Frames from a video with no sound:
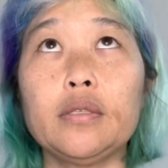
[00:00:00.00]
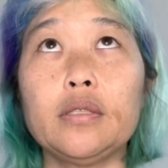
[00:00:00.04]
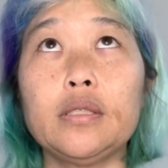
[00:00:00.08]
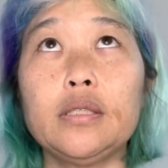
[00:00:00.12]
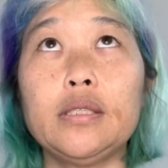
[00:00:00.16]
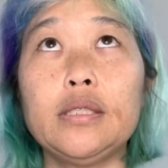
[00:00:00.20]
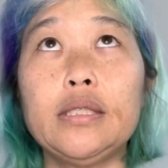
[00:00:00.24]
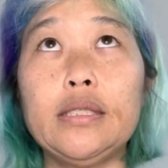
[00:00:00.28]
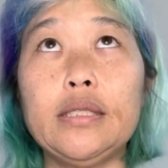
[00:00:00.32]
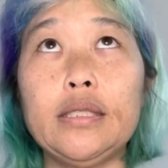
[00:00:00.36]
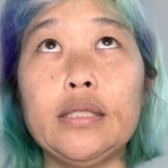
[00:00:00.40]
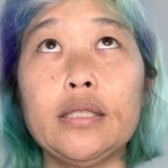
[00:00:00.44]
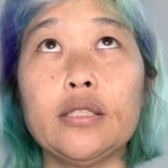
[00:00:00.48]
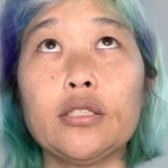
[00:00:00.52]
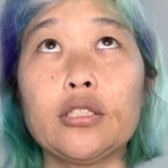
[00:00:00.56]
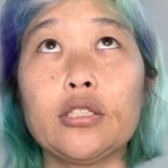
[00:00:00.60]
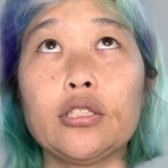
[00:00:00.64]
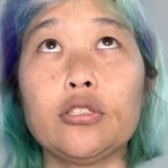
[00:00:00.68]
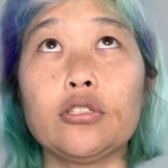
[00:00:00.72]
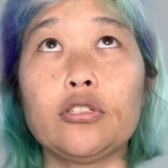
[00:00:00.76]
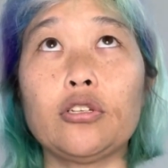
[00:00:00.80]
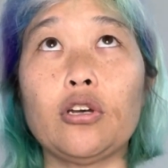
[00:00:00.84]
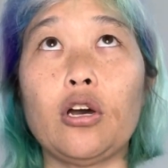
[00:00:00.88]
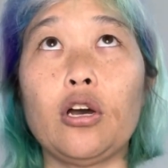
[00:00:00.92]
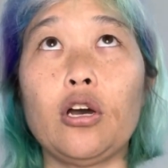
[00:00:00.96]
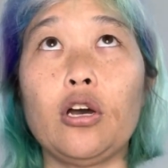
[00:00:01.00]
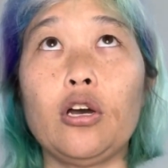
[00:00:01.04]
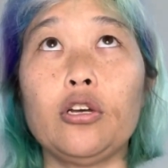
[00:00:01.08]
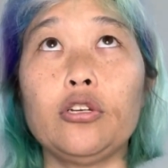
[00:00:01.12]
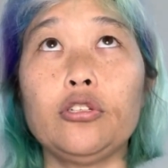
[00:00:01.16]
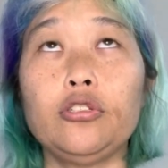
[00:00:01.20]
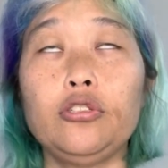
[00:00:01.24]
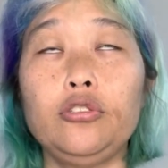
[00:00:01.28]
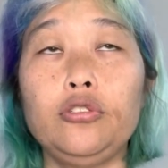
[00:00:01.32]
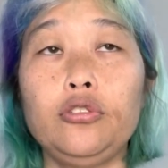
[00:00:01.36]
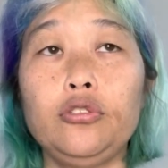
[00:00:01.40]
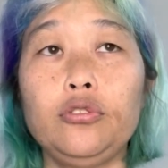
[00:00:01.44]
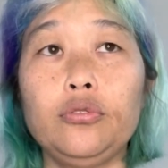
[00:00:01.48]
D as in dog,
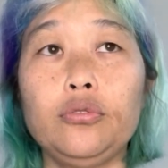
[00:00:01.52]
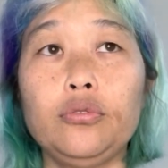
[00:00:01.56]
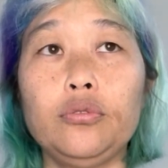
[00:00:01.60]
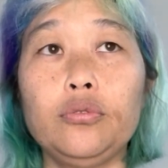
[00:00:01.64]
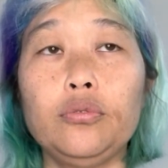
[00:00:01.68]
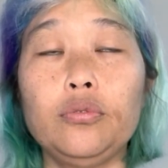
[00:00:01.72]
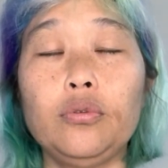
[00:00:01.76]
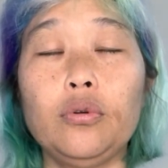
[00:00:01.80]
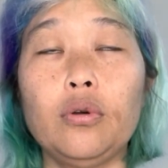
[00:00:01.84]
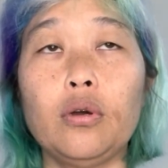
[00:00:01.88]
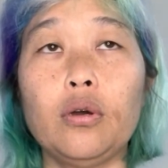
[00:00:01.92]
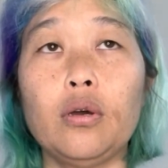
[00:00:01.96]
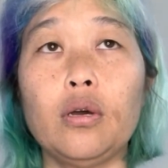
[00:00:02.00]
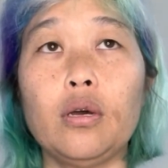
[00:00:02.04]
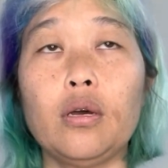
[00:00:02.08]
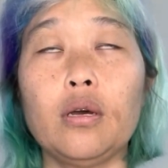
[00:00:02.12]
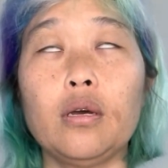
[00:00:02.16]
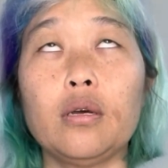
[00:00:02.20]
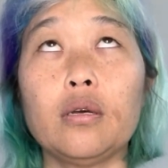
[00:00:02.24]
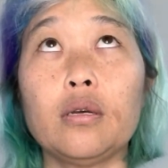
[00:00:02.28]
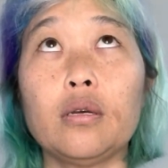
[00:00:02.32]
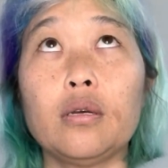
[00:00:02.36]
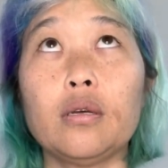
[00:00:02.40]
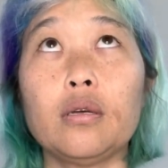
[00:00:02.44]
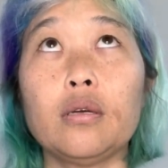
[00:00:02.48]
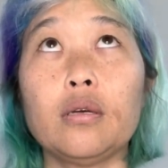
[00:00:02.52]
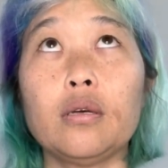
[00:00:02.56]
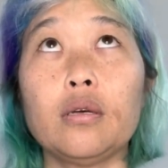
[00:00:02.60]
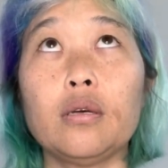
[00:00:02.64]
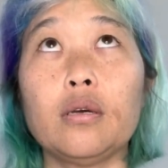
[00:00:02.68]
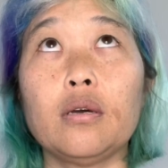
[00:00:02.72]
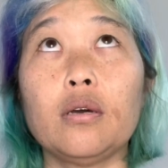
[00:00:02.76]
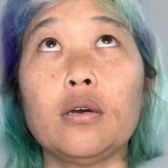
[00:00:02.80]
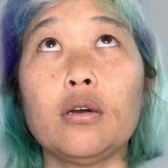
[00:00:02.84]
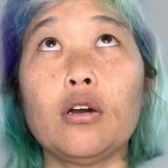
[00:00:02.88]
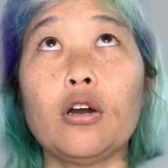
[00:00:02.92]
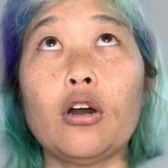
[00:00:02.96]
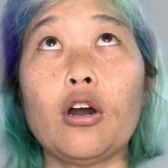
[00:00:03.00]
U,
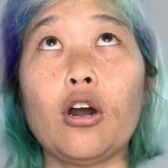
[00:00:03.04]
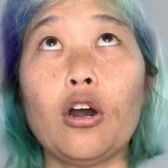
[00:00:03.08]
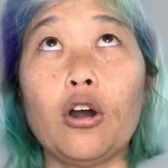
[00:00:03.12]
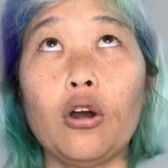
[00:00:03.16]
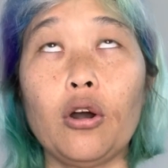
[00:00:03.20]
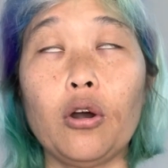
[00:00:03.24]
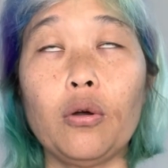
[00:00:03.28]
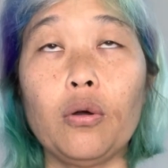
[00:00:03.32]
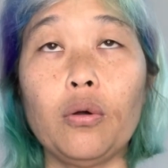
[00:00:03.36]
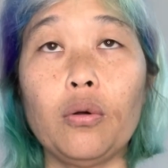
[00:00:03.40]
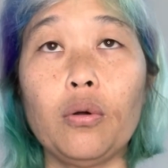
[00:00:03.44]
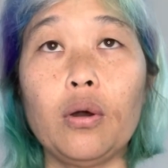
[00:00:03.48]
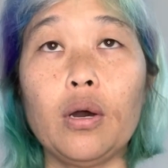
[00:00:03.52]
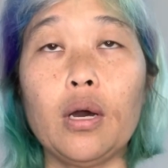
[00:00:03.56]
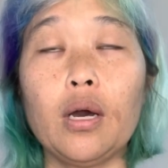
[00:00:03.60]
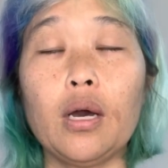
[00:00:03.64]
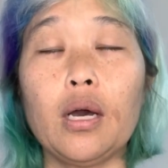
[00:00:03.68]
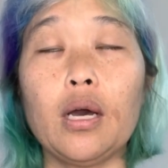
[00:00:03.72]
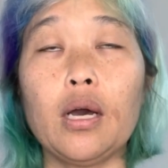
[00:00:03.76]
O,